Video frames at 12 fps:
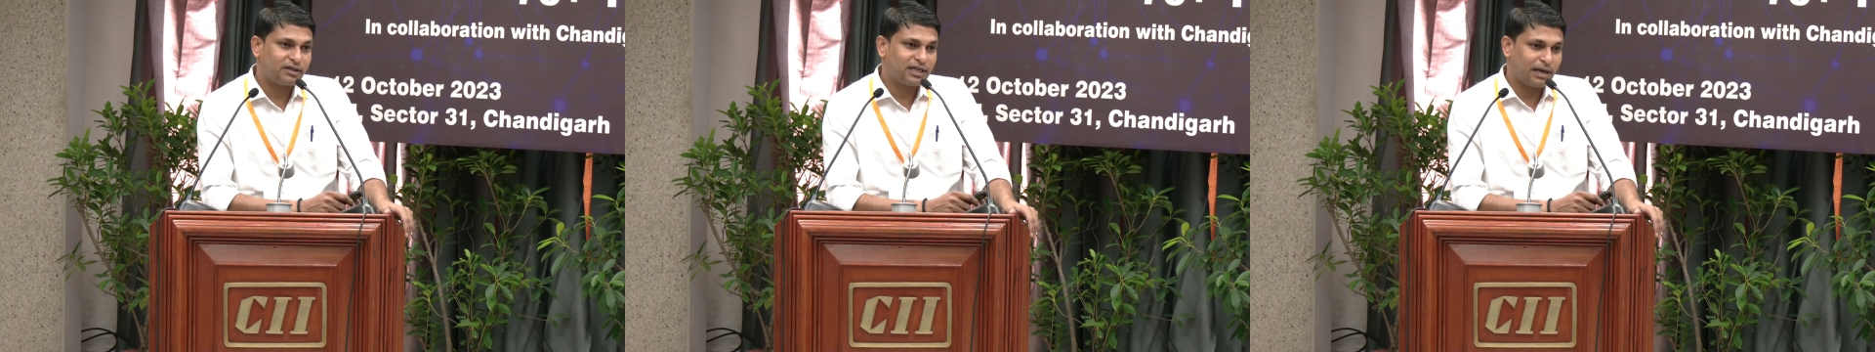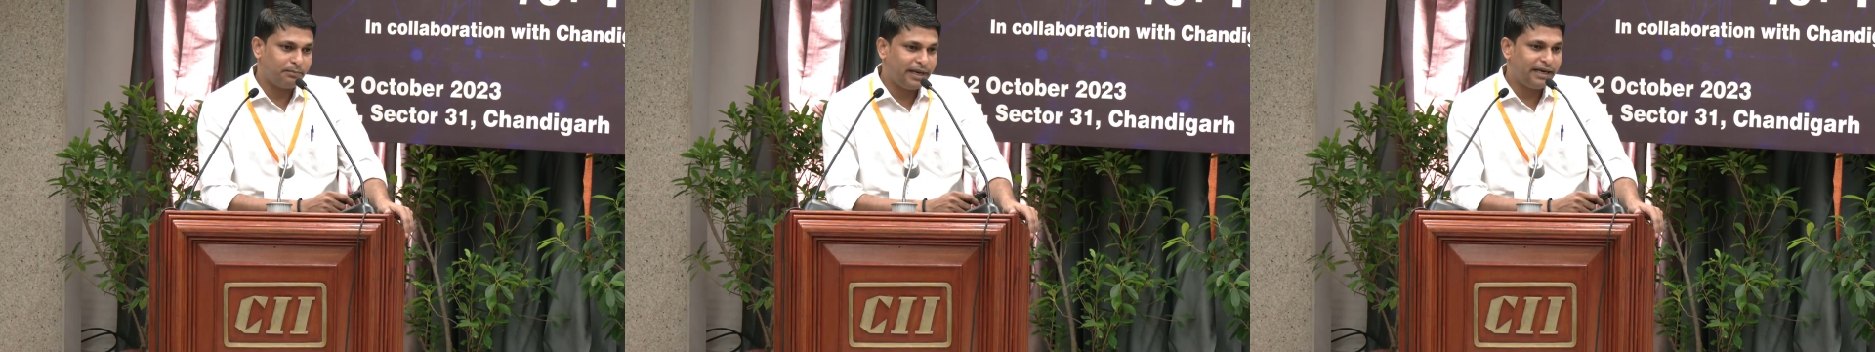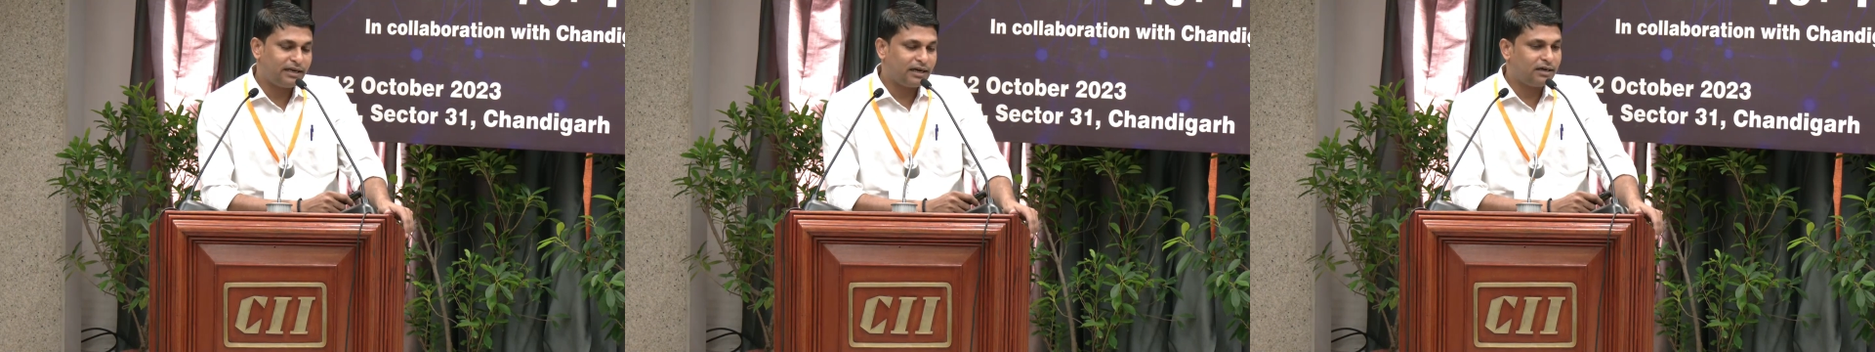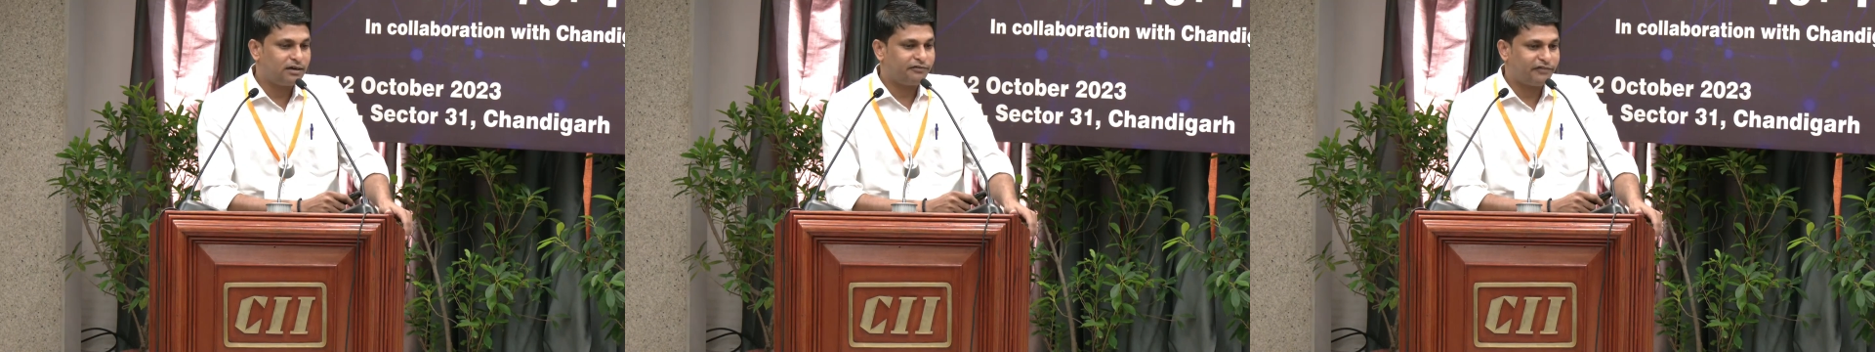
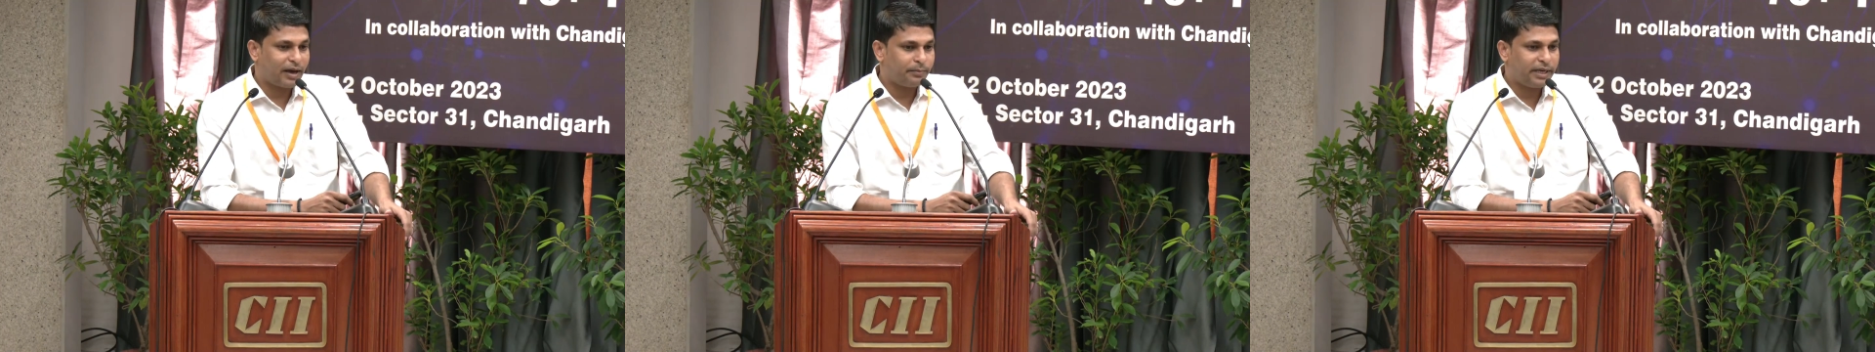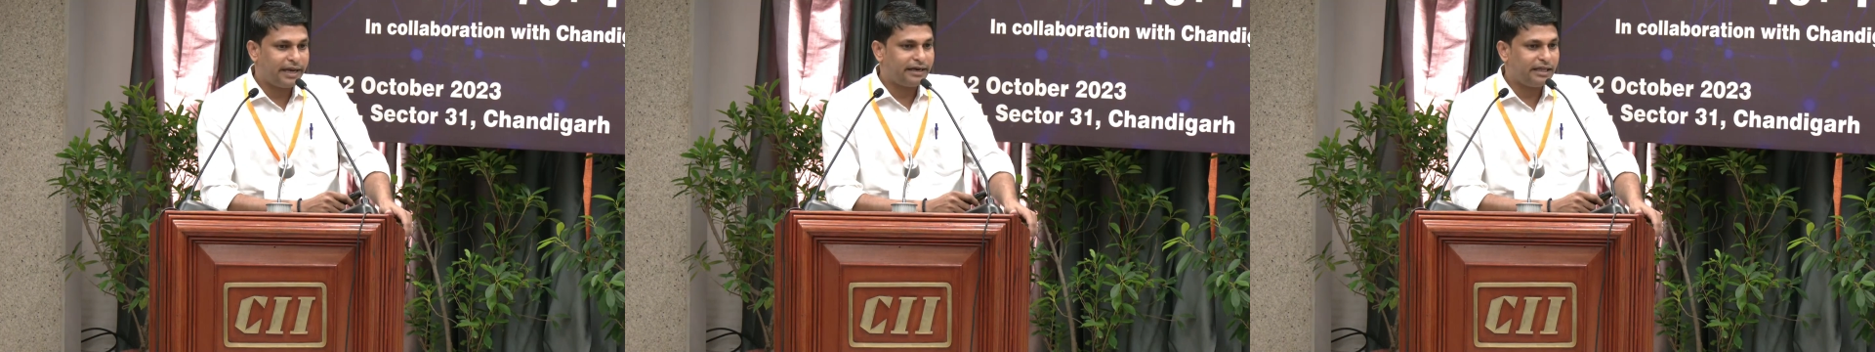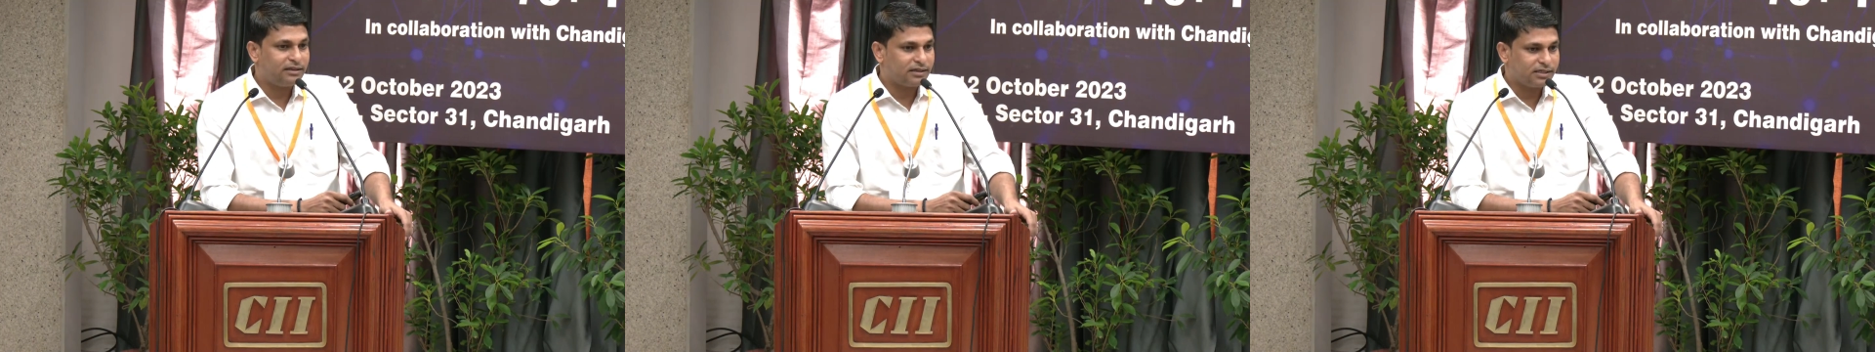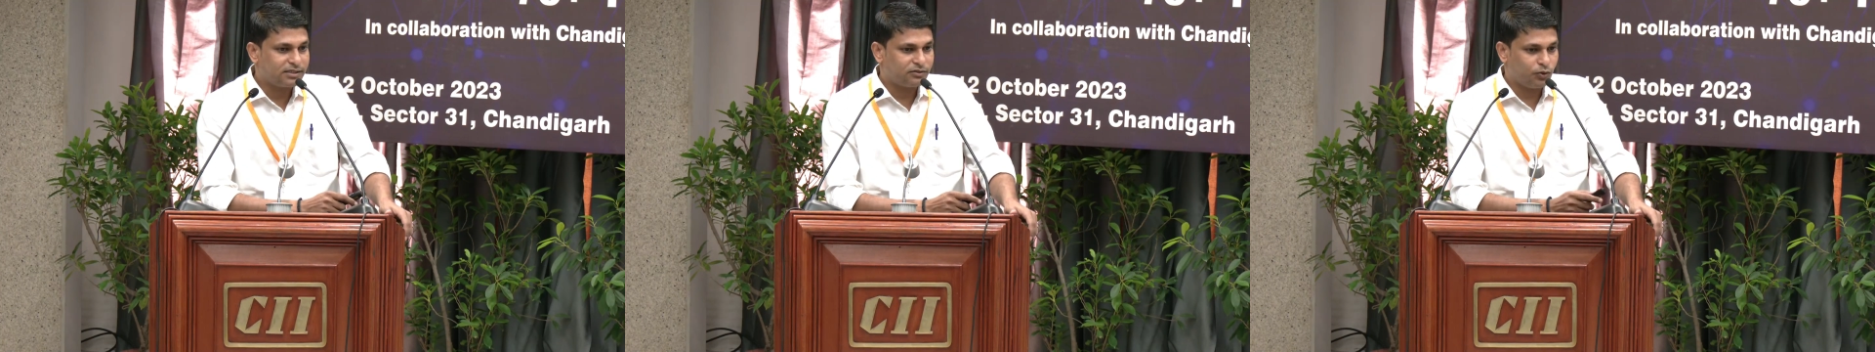completed fabricating
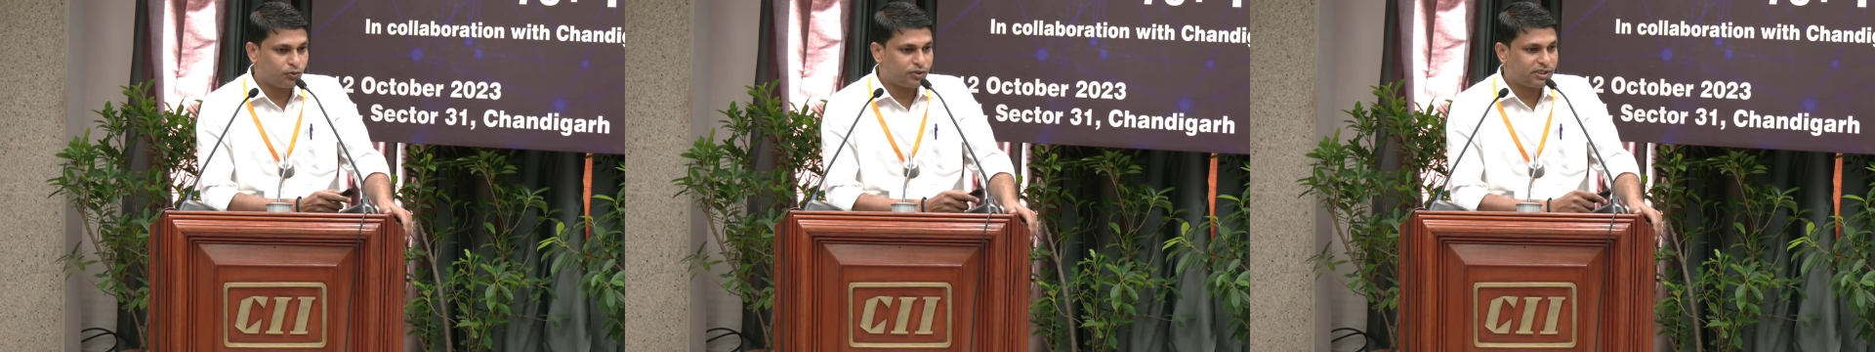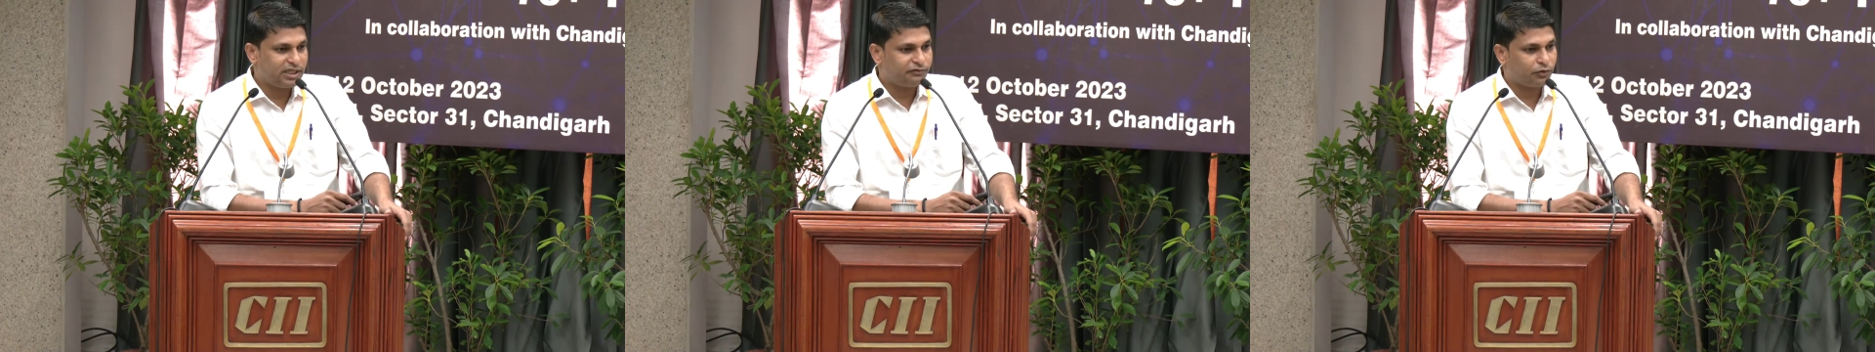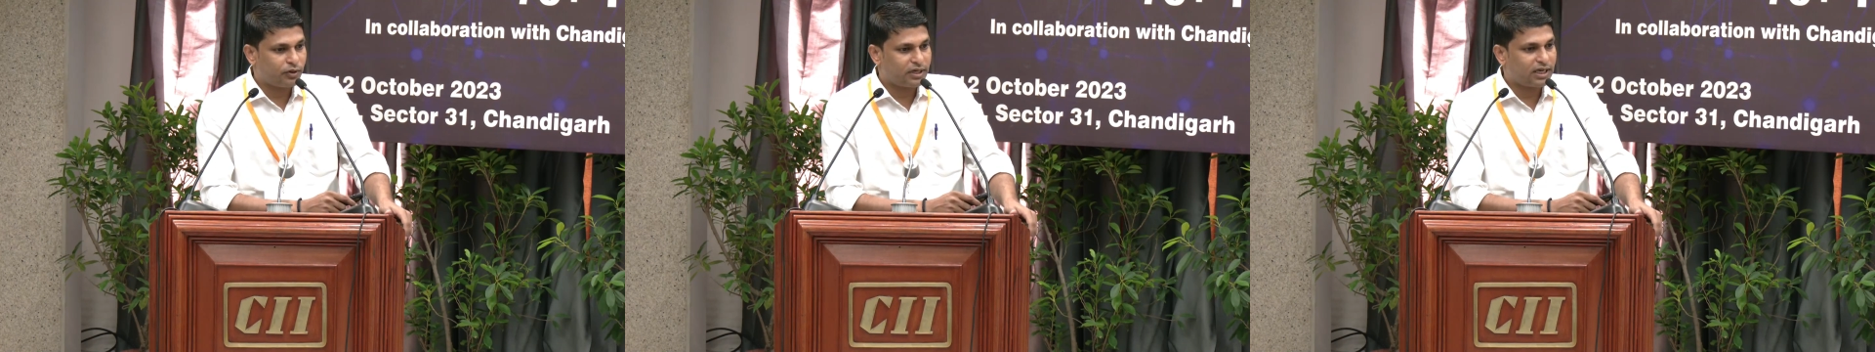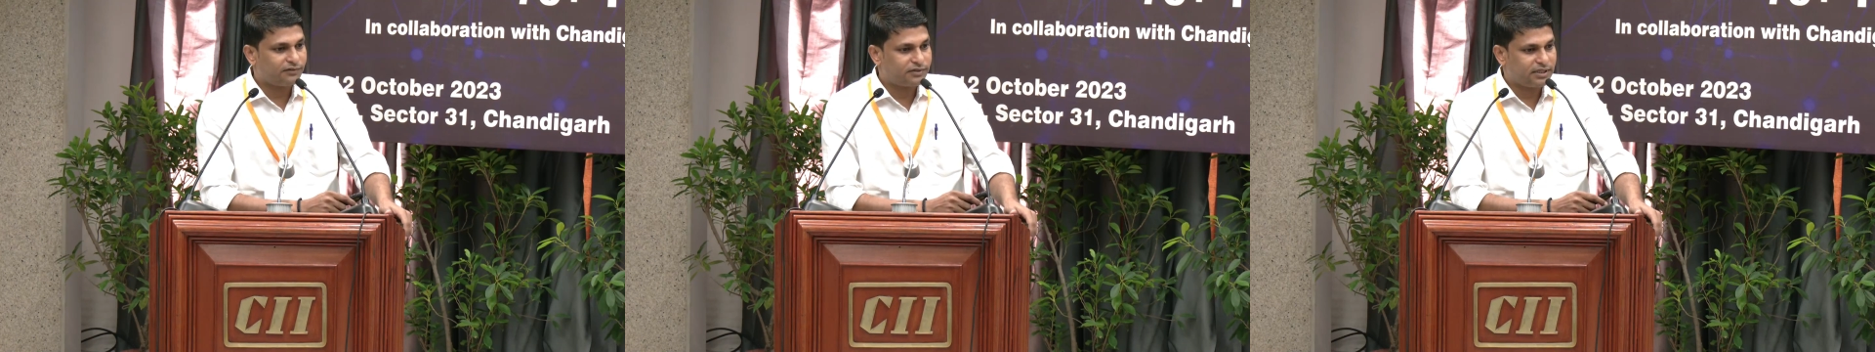this. You could see the
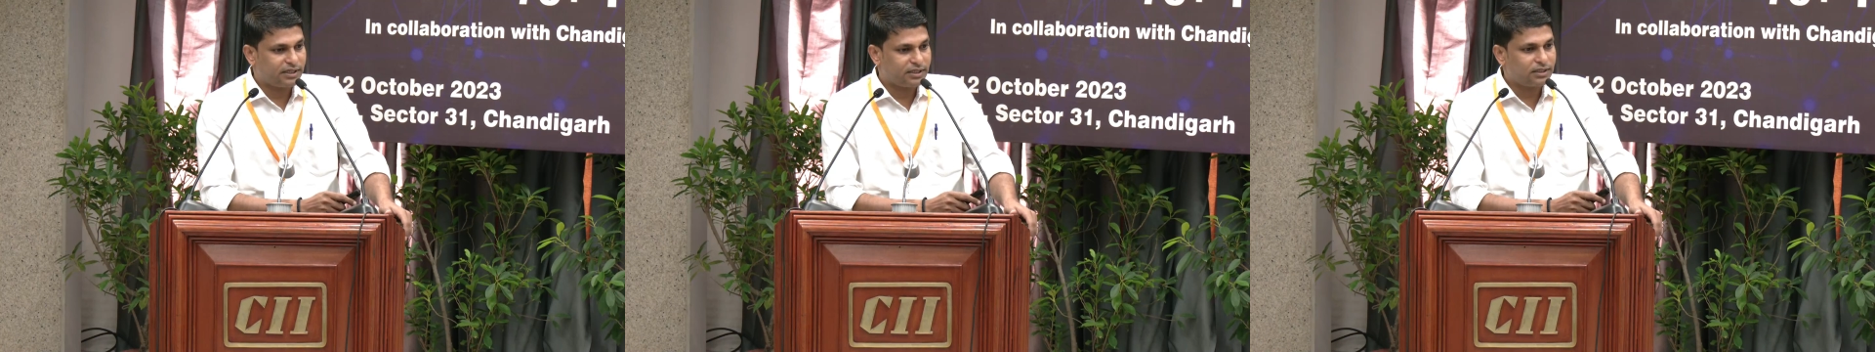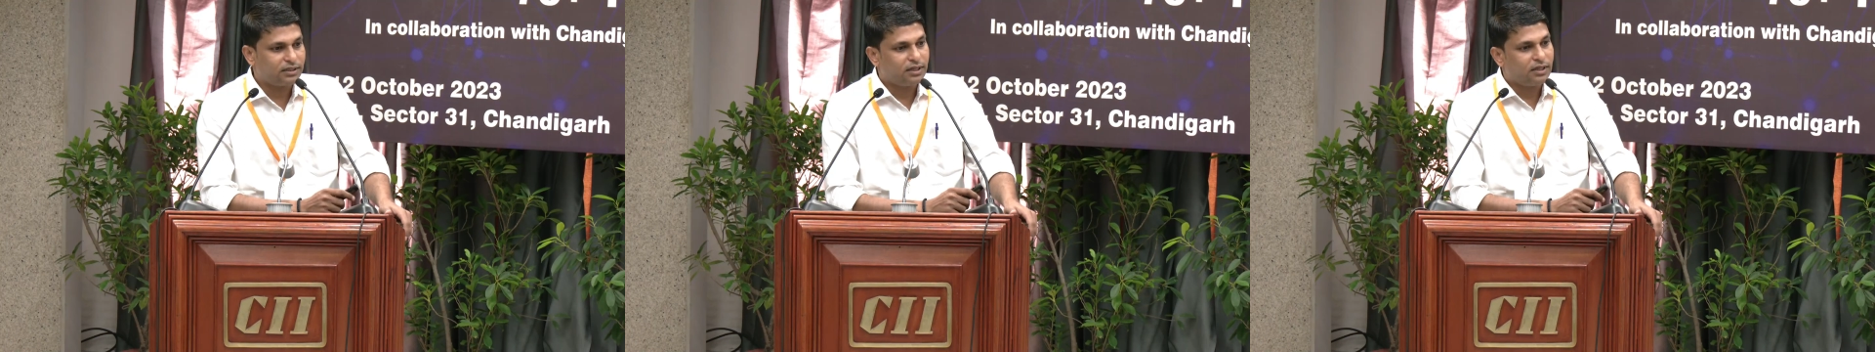photographs here.